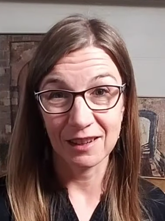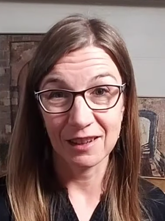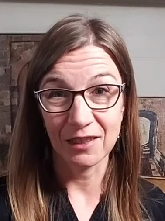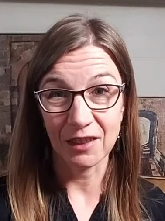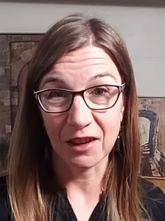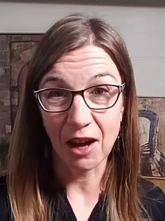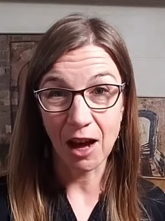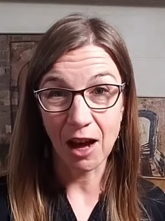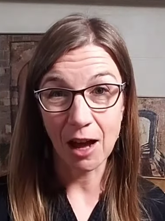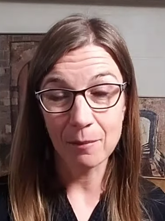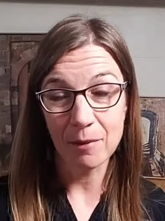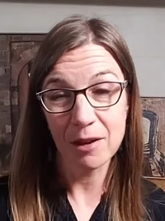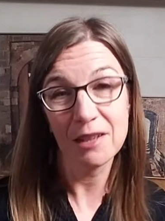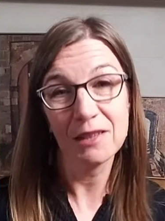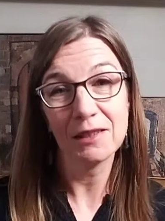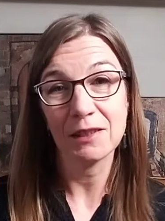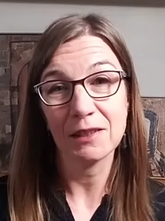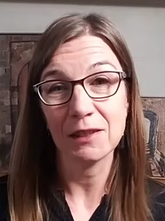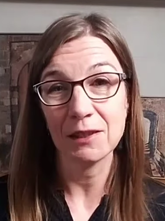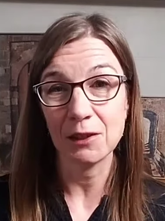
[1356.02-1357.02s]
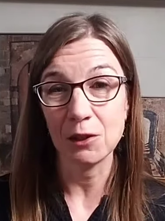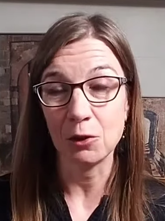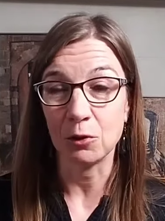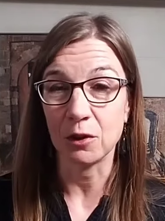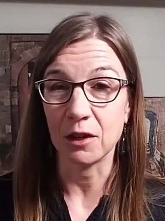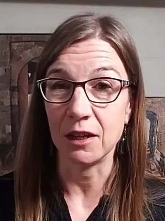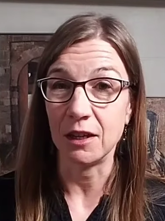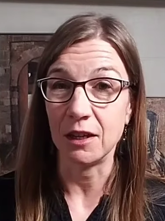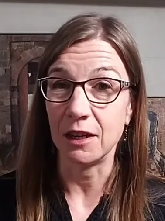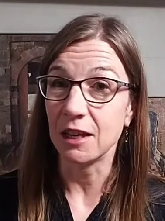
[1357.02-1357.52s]
the comments. You
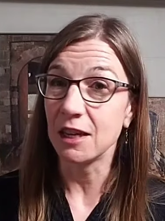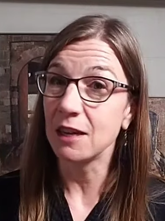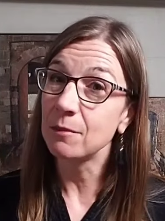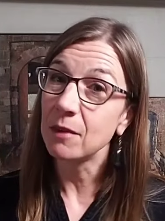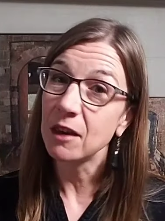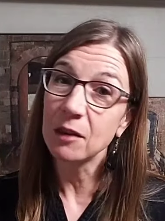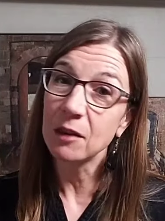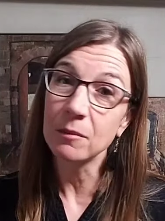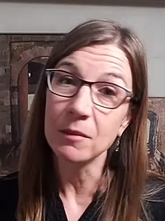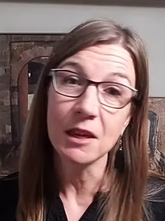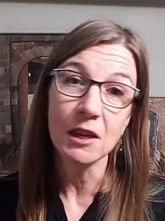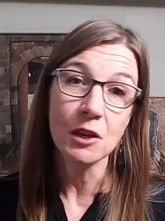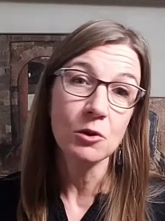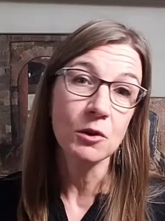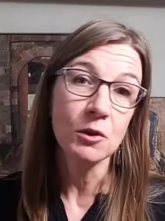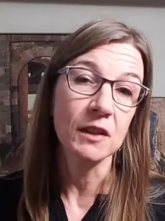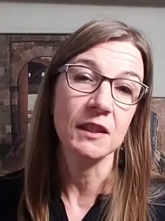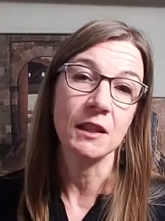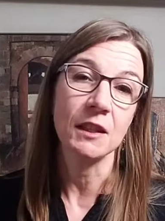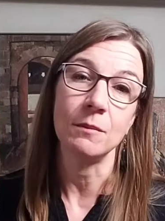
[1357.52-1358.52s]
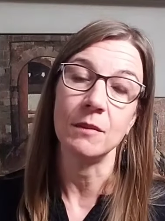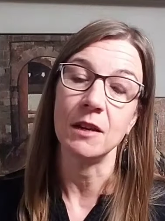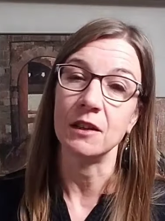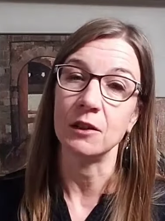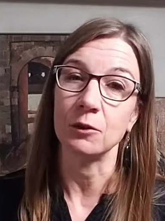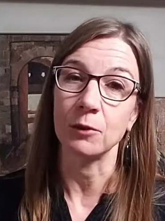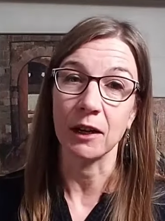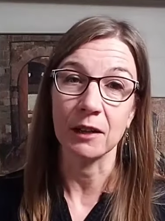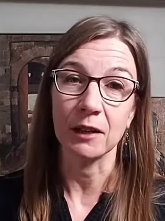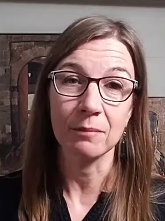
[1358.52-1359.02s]
can email me. You can send me a
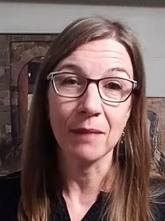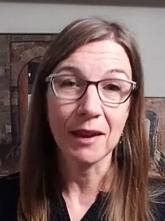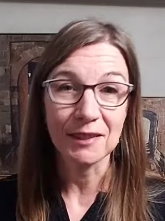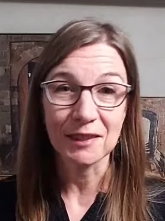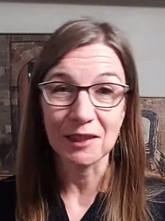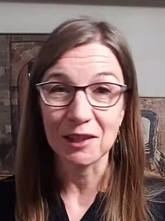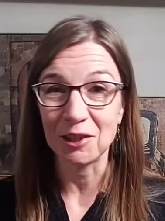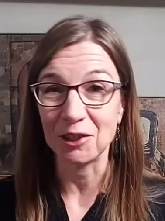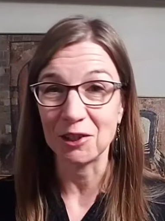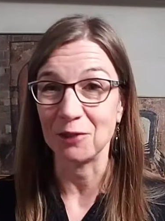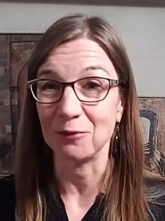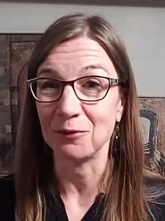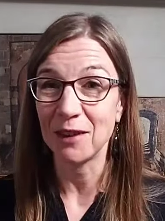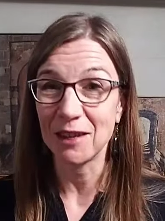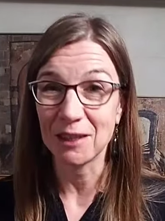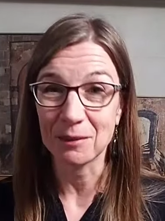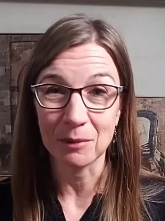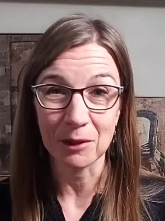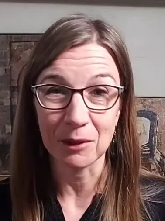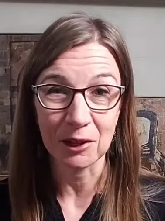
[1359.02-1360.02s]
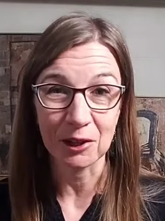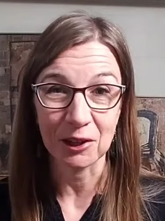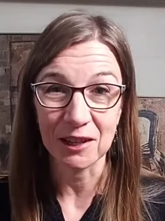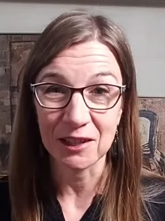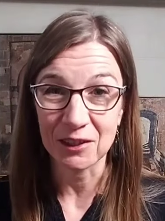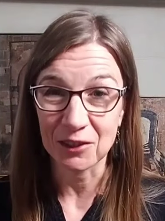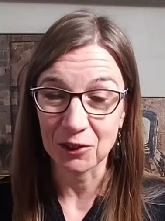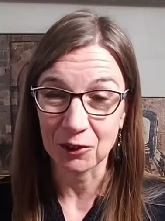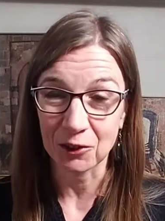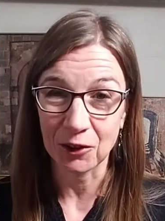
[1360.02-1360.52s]
direct message on Facebook or
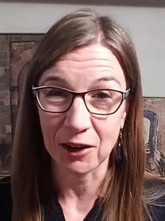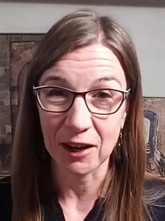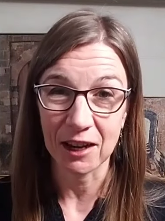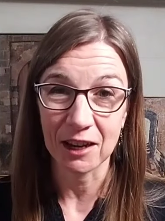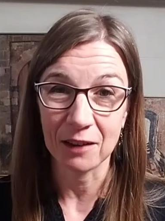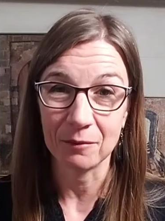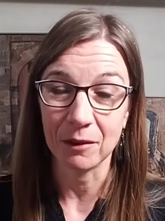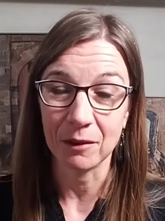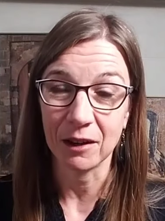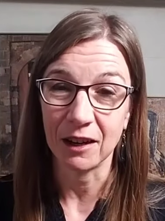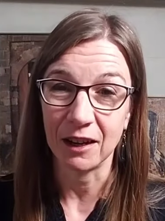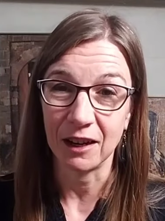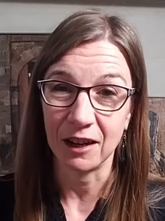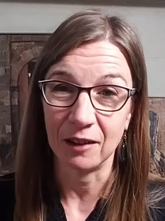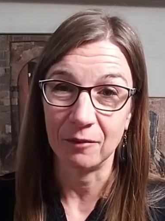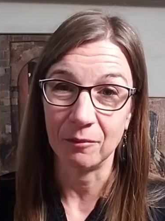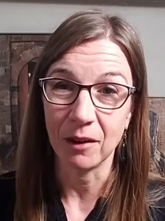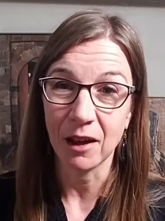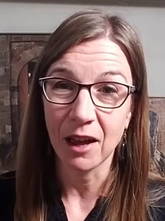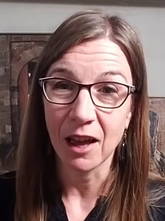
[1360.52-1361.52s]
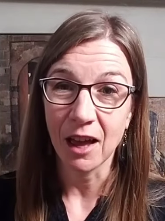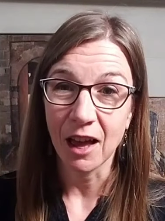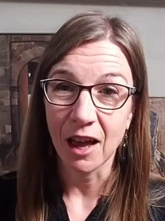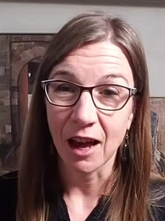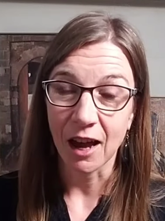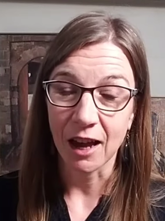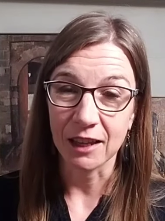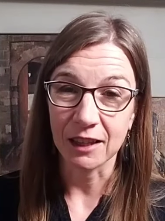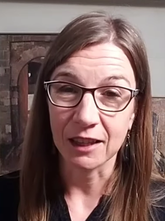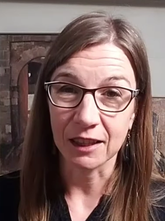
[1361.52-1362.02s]
Instagram.
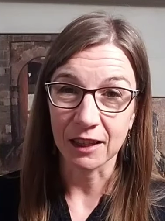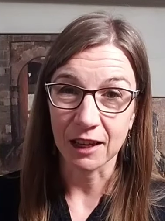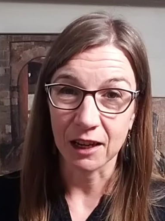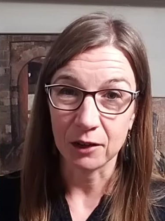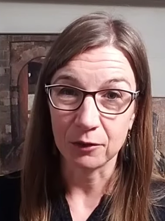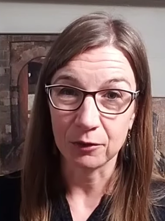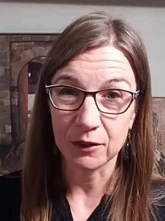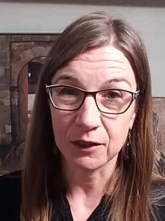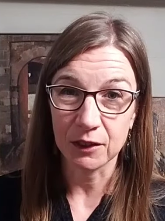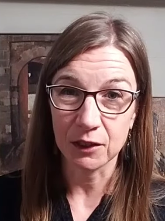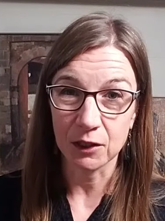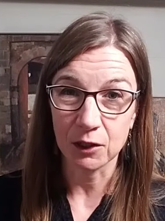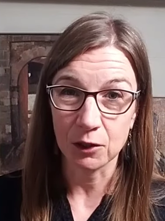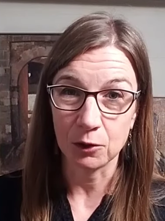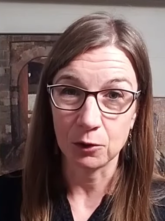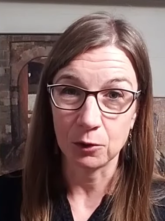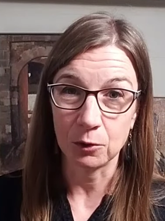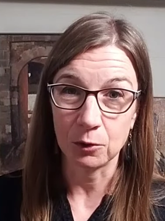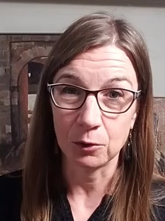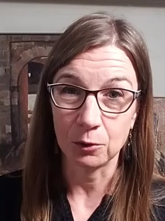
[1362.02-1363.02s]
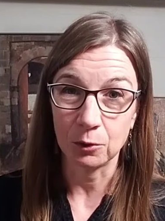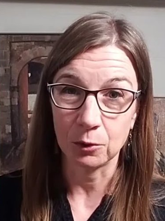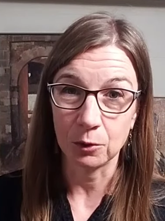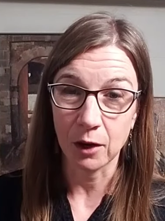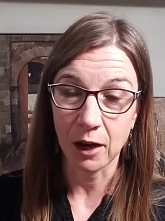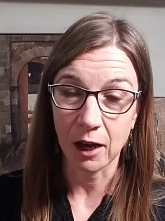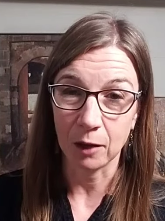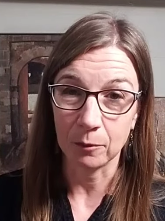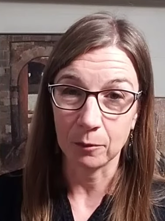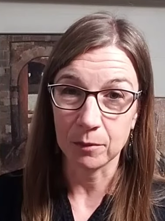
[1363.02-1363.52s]
I'd love to
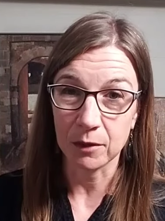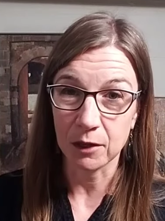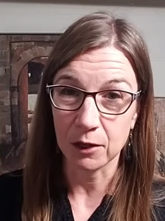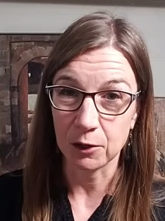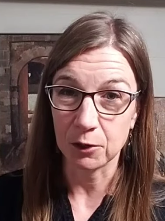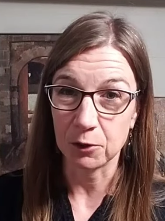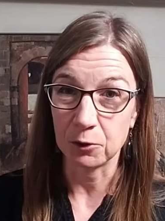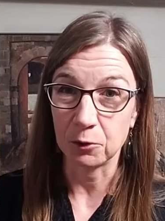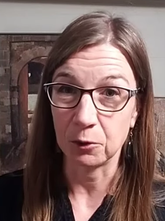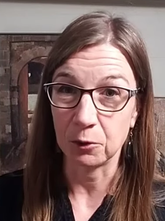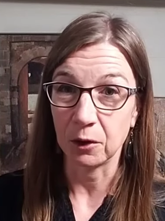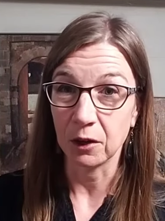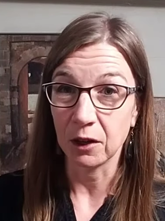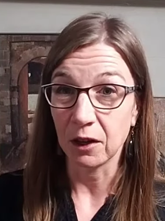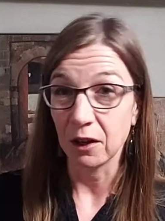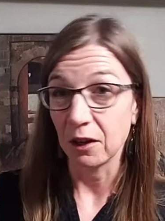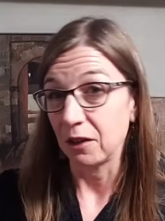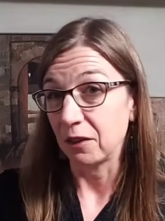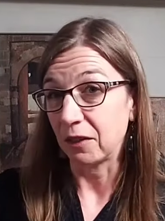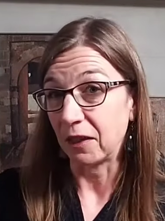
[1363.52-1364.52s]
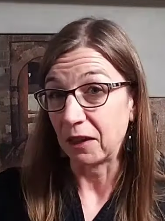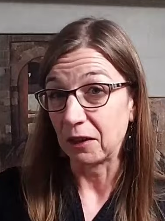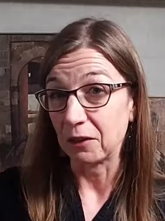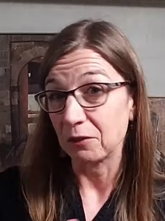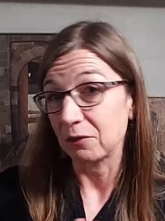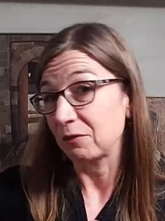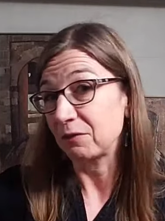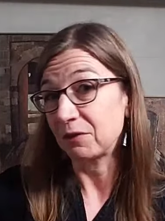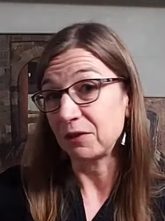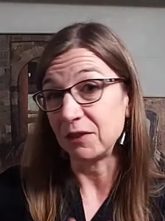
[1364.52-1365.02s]
help you, like,
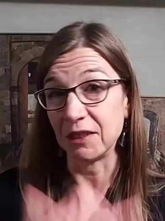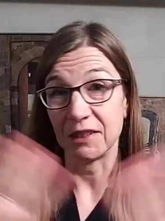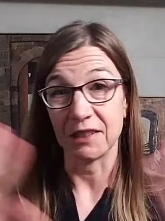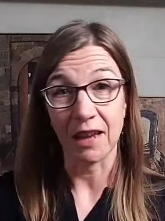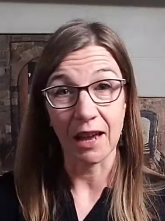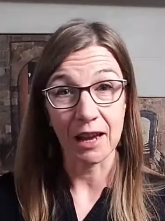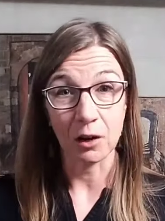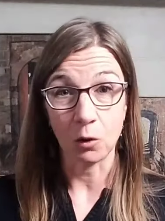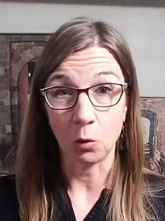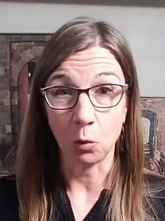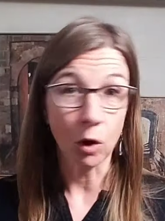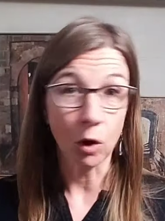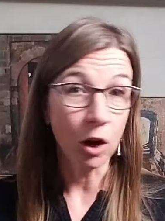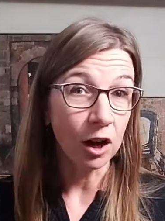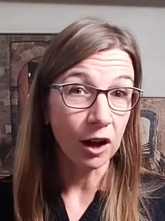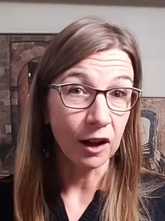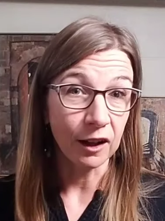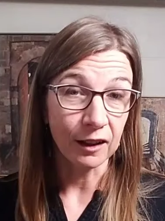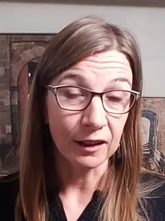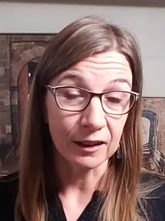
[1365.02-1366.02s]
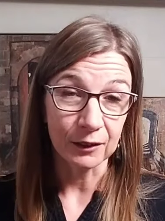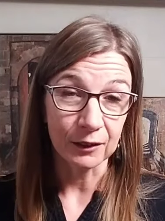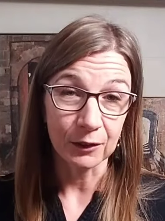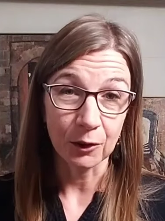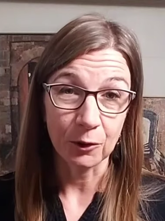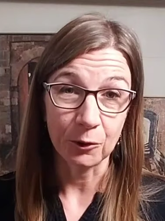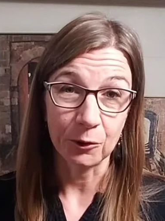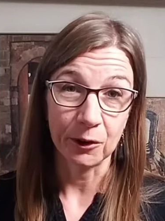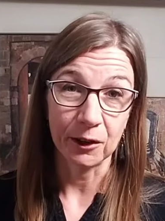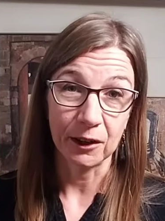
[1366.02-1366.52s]
design a wall
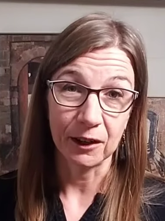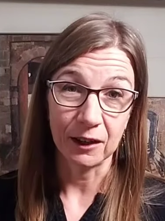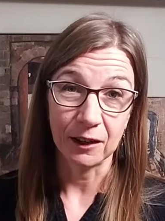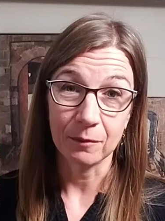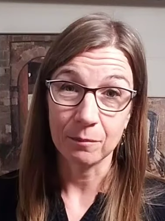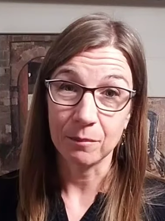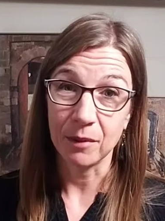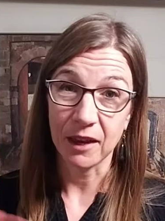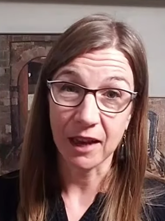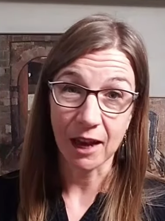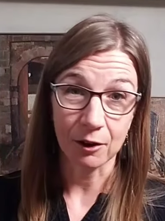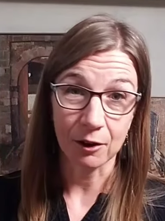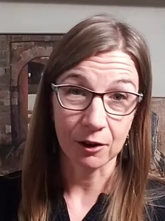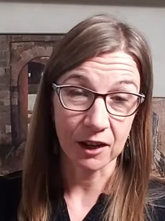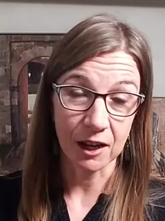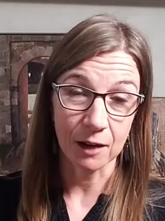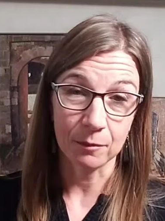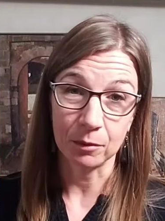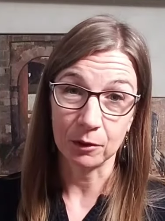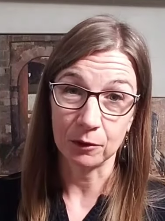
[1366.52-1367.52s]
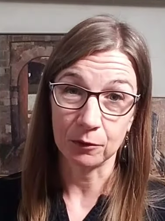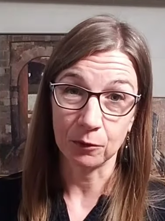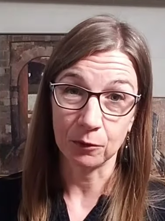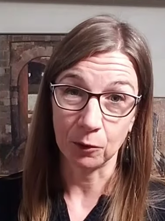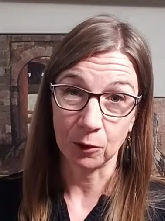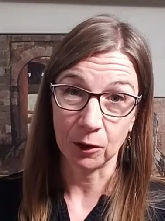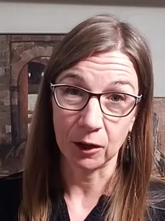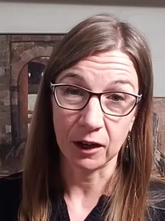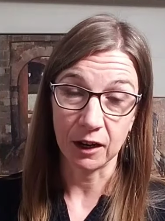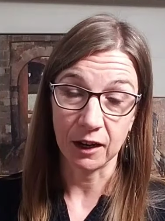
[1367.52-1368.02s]
or pick out a couple
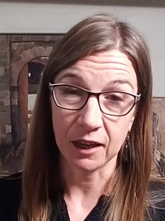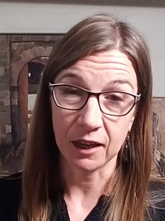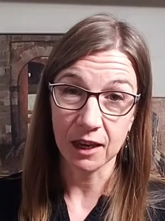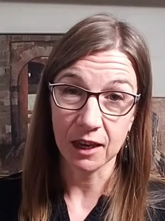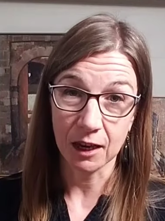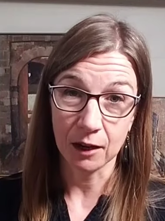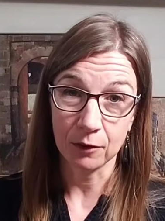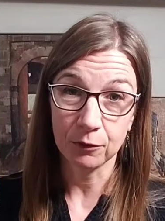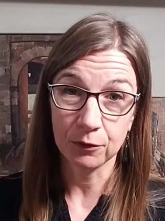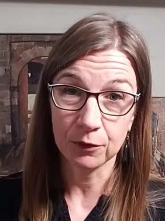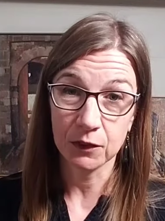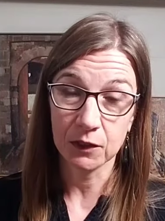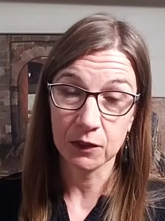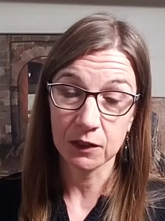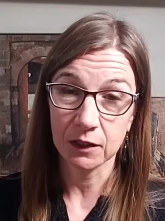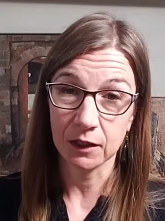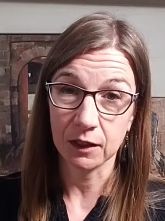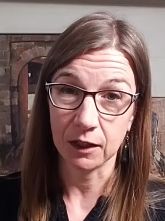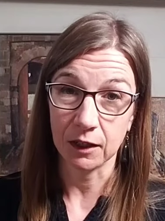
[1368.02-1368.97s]
for a gift.